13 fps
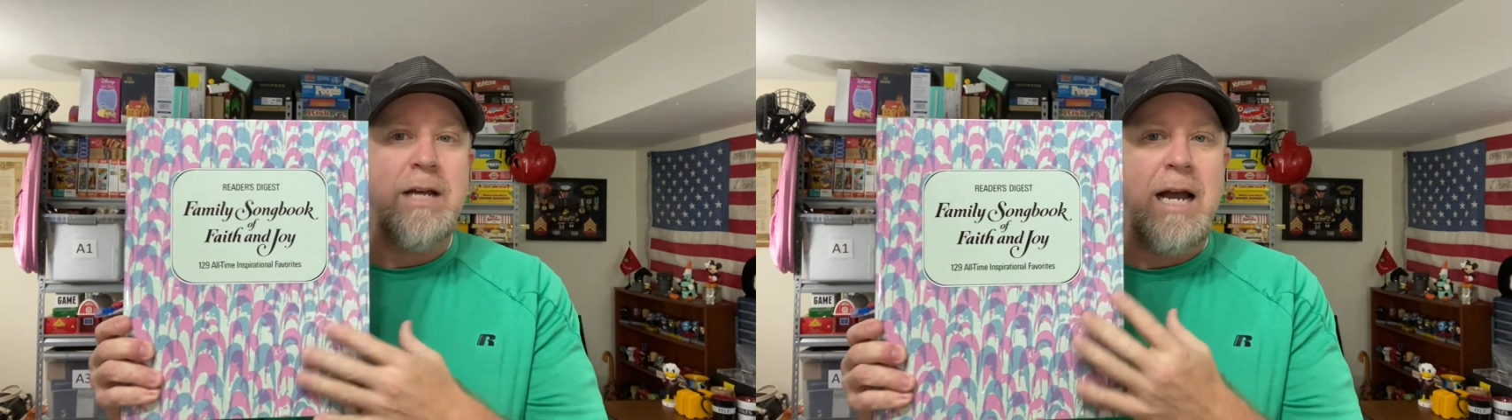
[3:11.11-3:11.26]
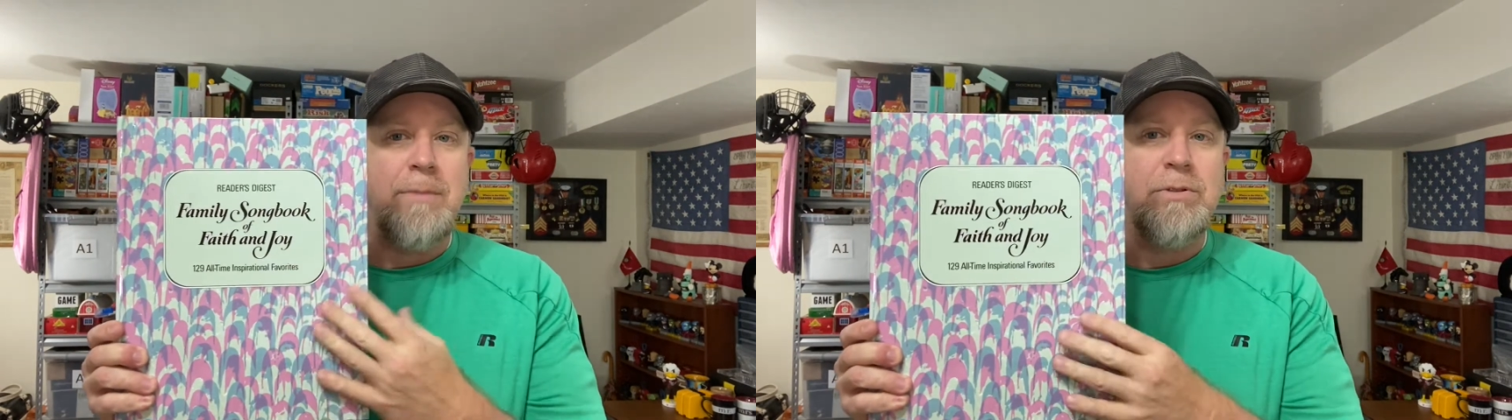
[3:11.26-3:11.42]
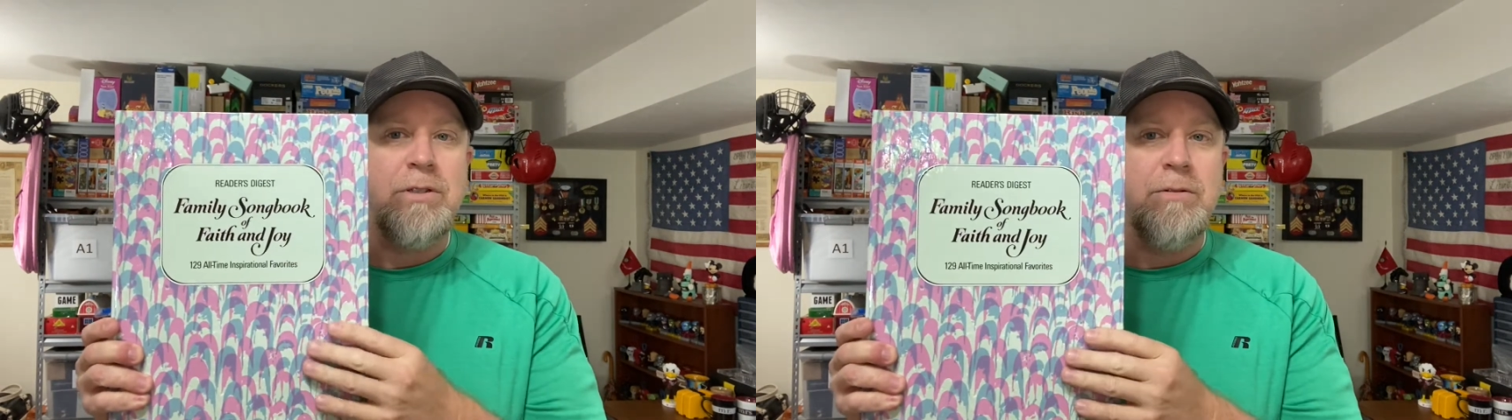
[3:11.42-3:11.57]

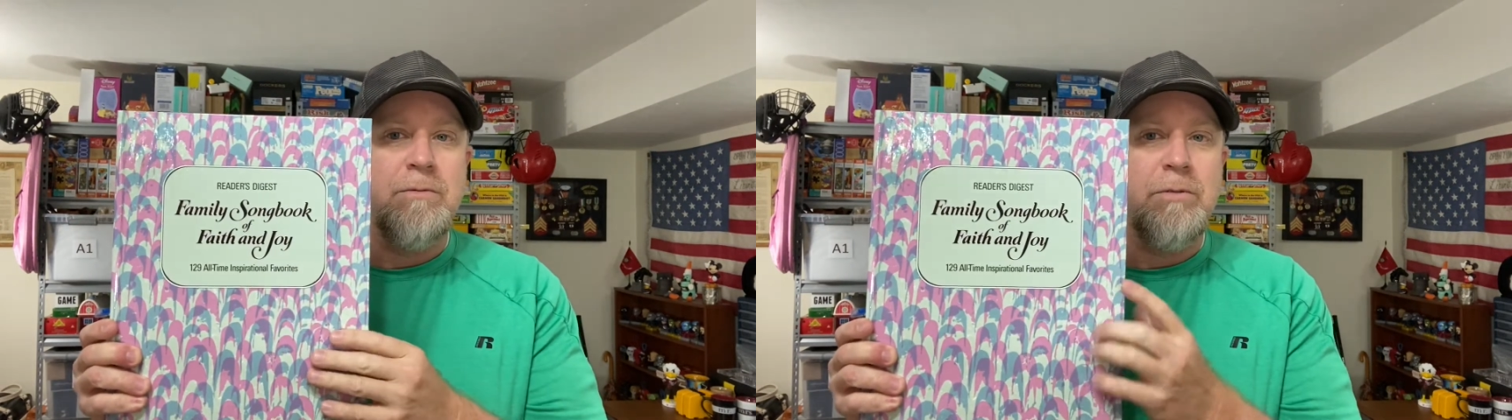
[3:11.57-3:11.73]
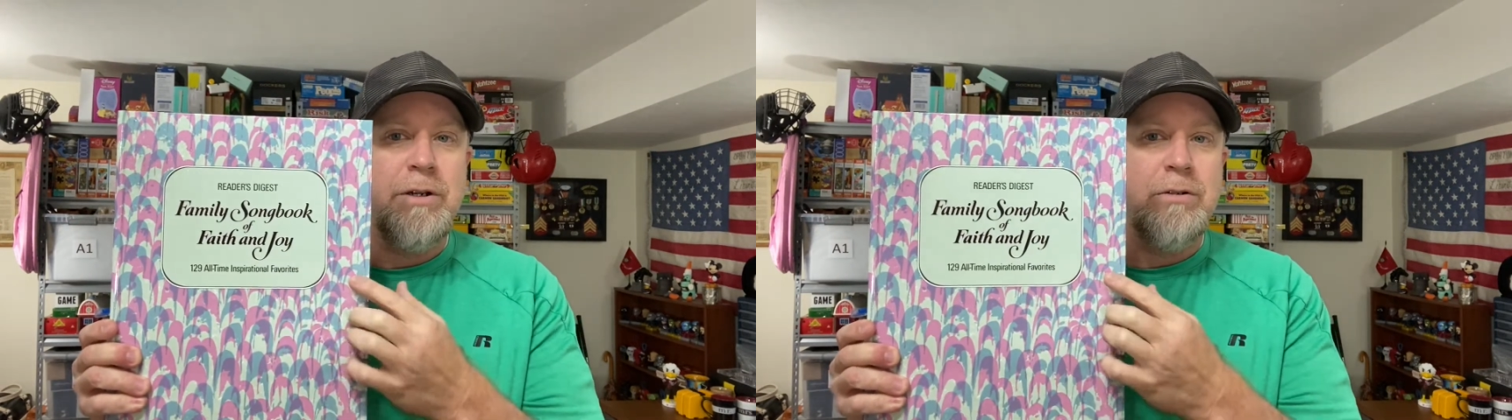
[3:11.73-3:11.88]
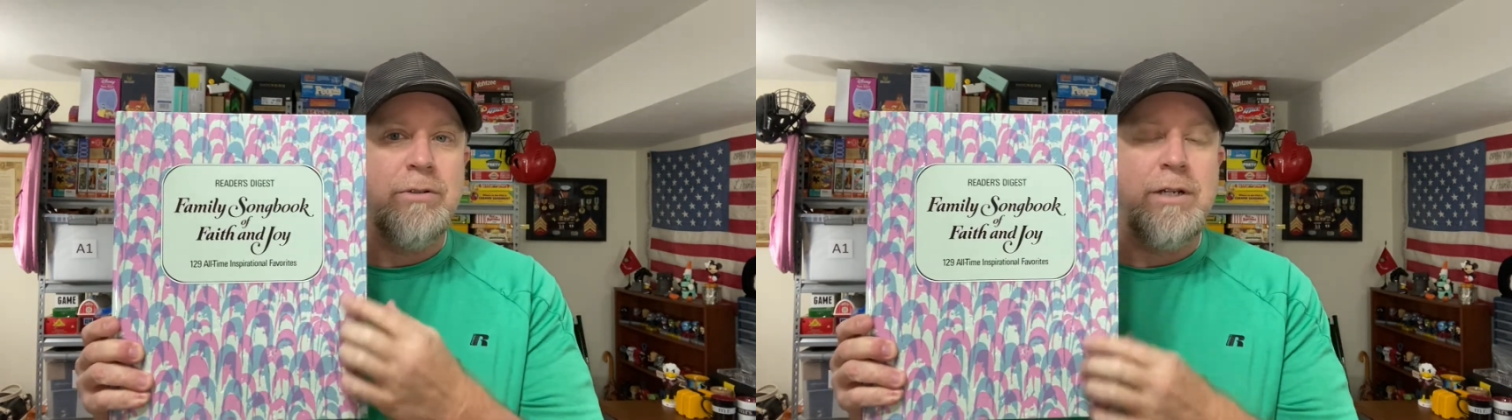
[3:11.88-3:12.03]
types of
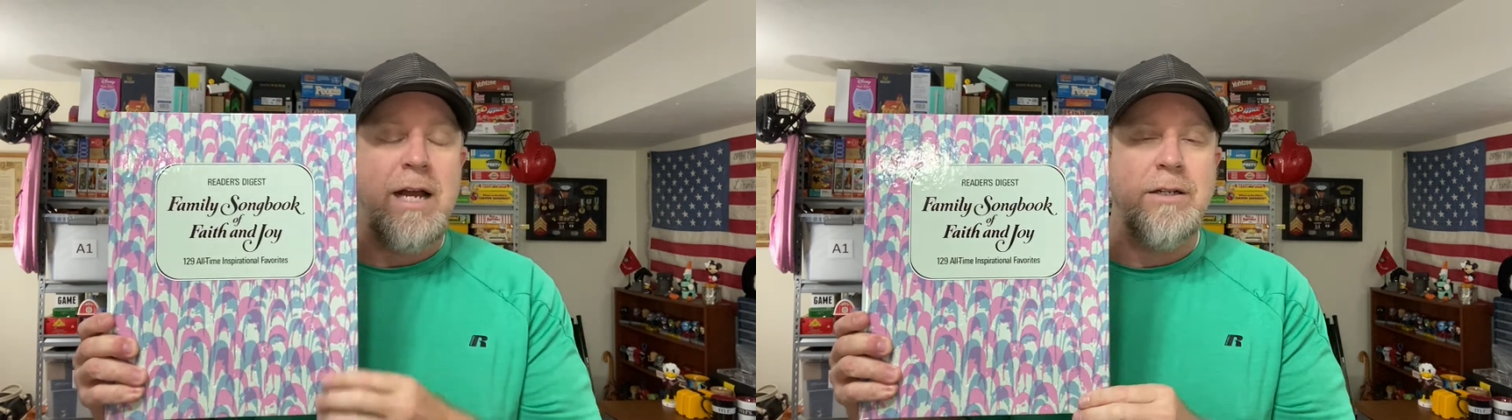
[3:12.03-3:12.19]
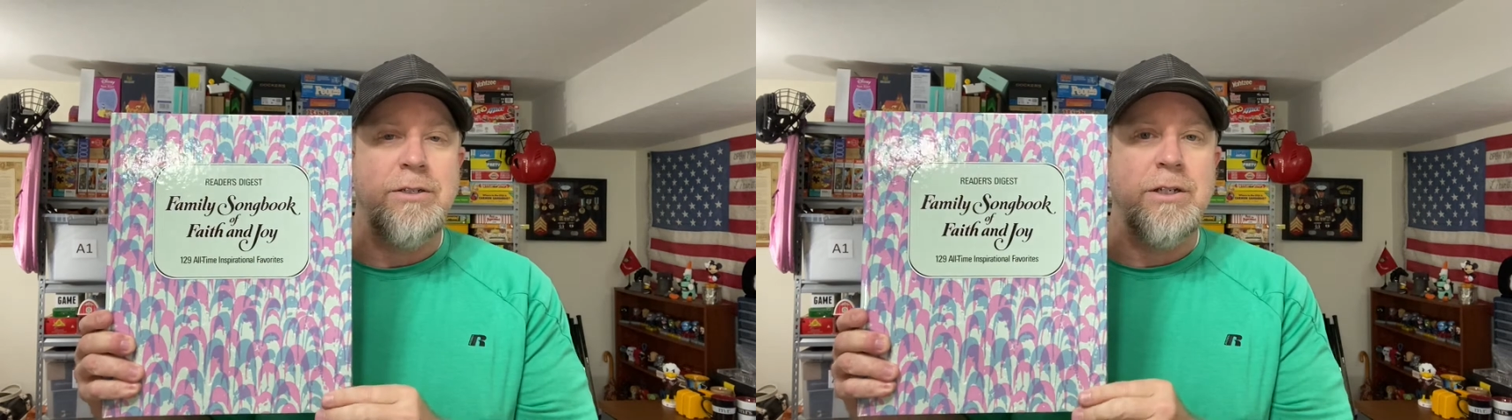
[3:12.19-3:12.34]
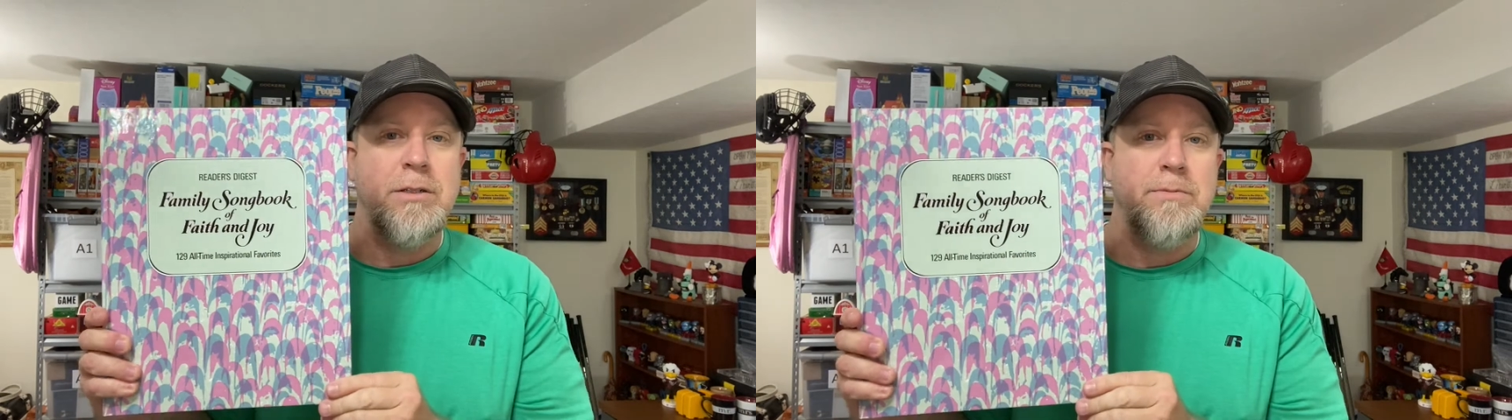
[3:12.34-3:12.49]
Reader's
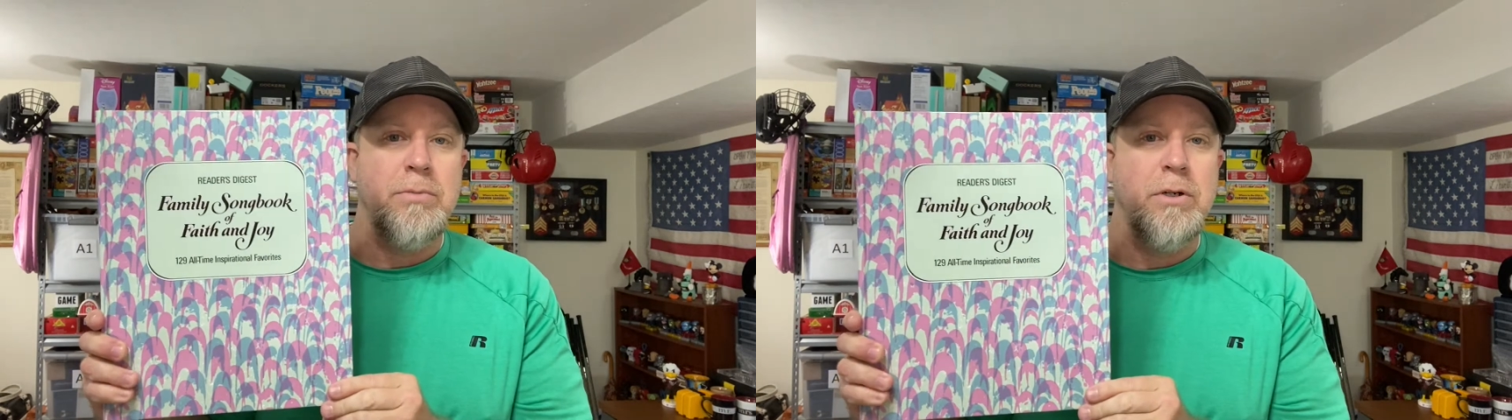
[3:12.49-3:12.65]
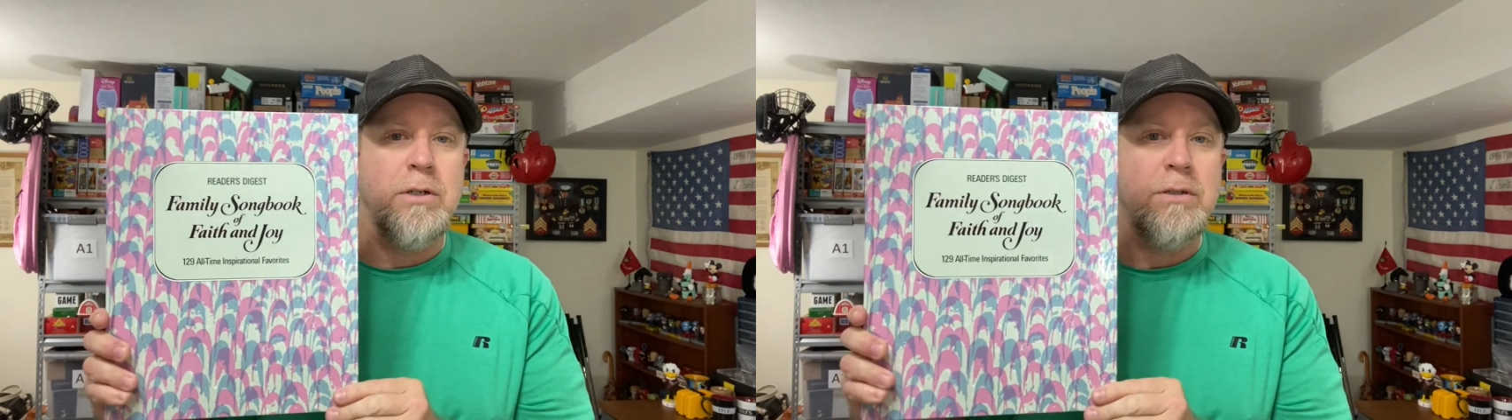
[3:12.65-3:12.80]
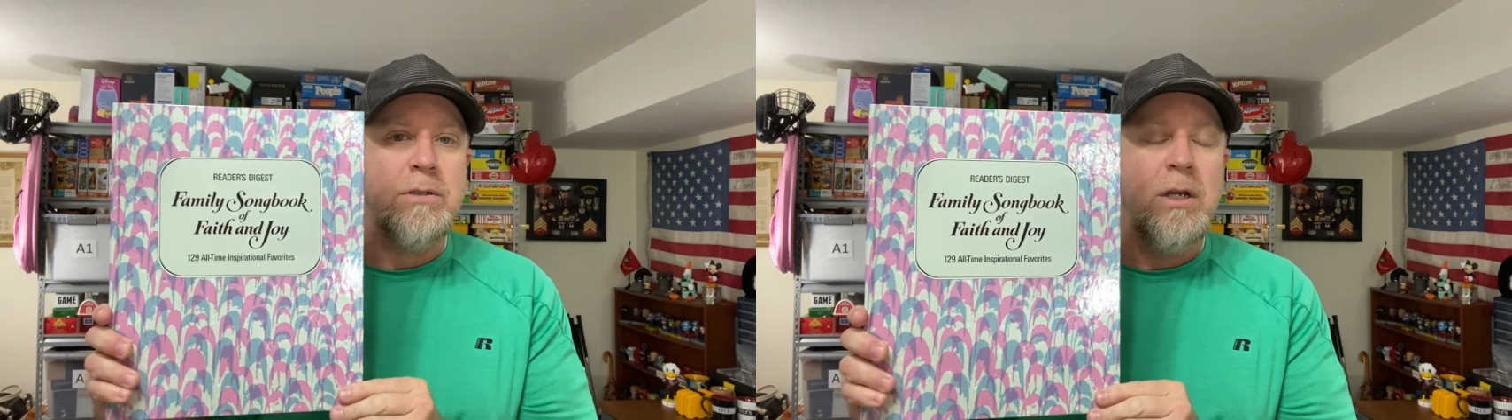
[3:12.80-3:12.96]
Digest
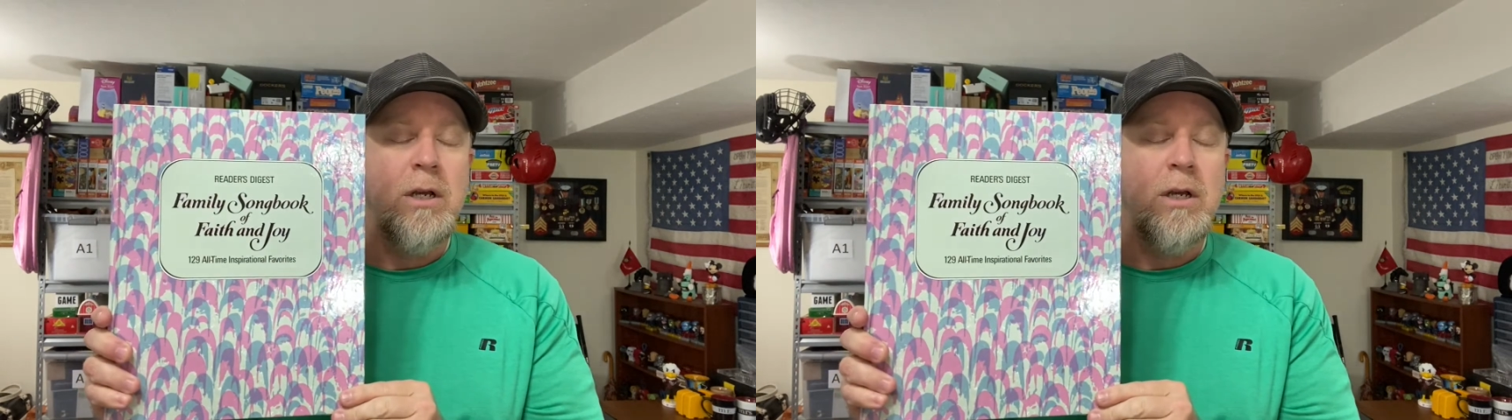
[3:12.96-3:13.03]
books